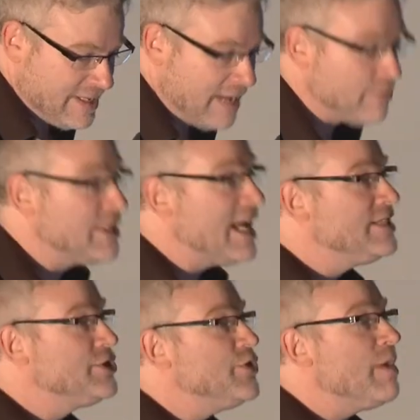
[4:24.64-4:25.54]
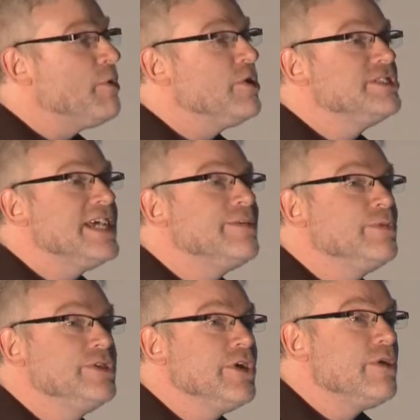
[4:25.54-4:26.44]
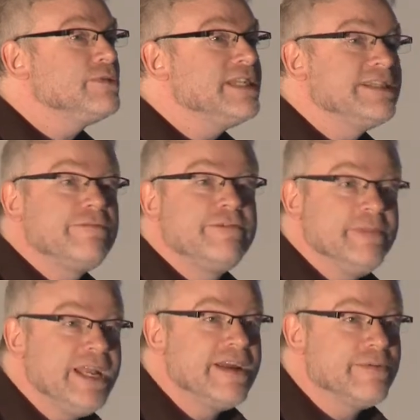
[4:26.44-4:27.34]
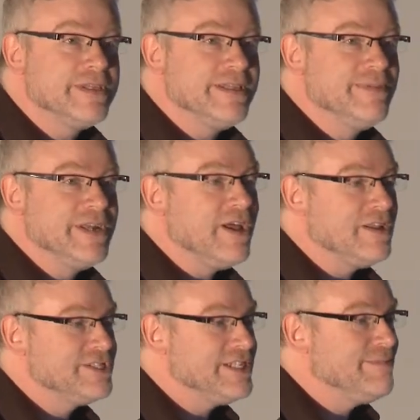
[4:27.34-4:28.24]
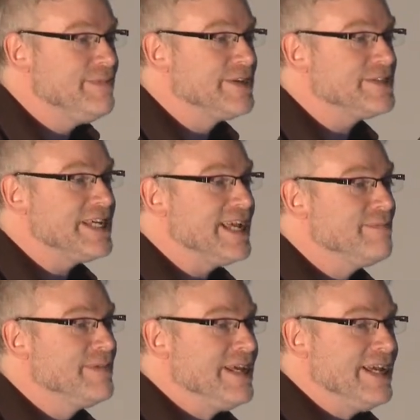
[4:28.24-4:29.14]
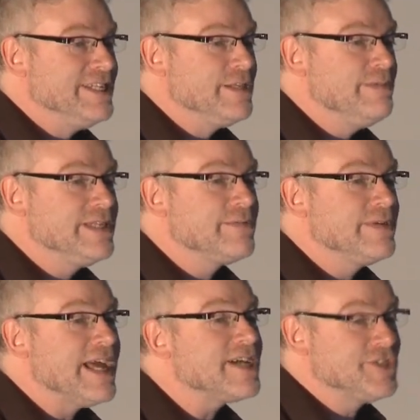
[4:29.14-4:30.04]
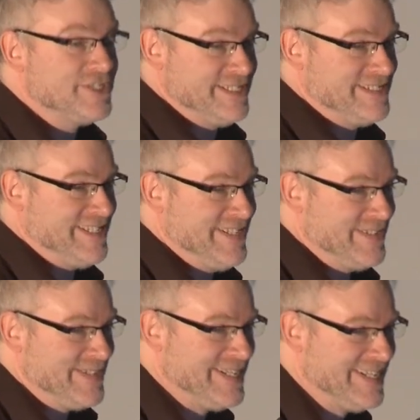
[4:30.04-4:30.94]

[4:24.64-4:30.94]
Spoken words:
I would like to apologize with those that are familiar with immunology because I am a little bit reductionist here.